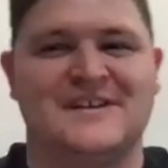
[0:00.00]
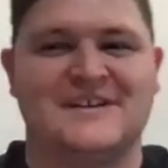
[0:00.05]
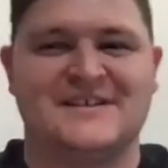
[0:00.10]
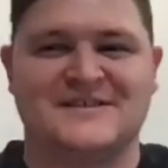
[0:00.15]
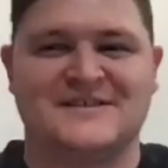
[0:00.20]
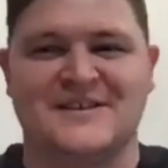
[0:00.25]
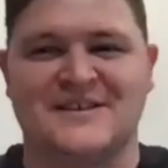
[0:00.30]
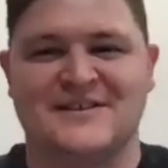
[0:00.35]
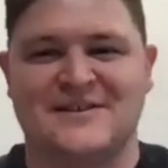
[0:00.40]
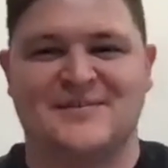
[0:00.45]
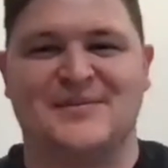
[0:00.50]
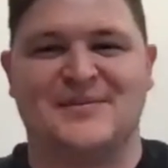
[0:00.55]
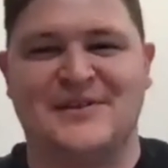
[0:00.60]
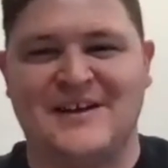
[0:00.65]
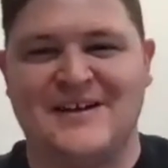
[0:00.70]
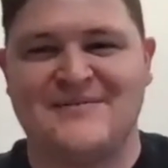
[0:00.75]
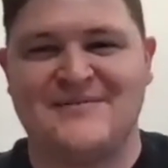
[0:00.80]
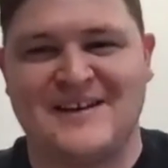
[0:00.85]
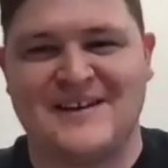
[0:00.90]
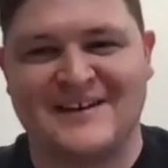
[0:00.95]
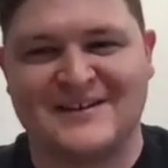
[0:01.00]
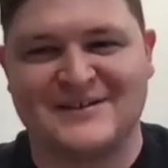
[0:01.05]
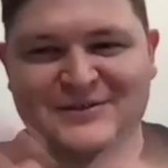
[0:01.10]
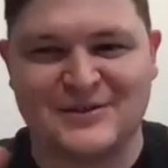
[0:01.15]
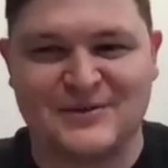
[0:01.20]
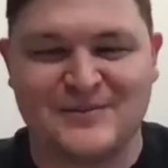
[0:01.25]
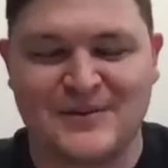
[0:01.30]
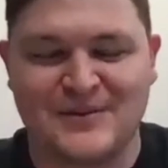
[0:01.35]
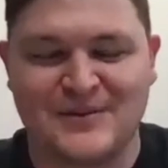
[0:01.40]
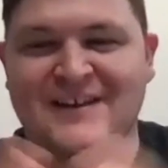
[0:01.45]
That's not the plant
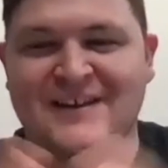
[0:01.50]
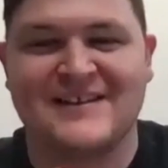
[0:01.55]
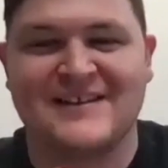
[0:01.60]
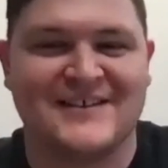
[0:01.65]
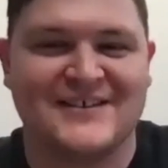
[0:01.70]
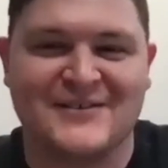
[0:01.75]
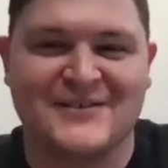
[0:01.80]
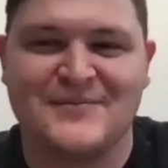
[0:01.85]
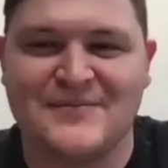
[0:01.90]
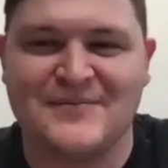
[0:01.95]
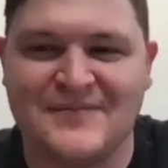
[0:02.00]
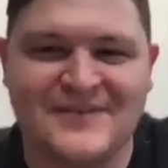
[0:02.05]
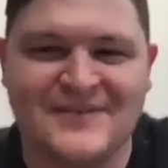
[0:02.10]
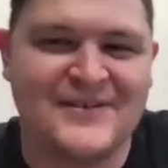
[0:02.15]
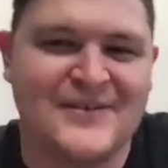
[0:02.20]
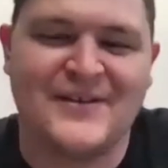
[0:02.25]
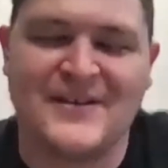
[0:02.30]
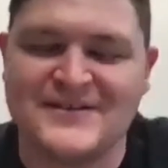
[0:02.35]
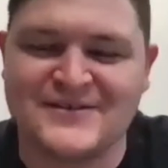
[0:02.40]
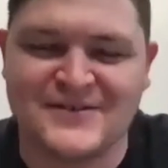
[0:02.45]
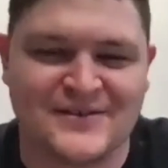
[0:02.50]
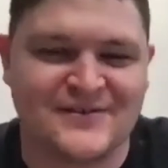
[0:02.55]
manager, but that's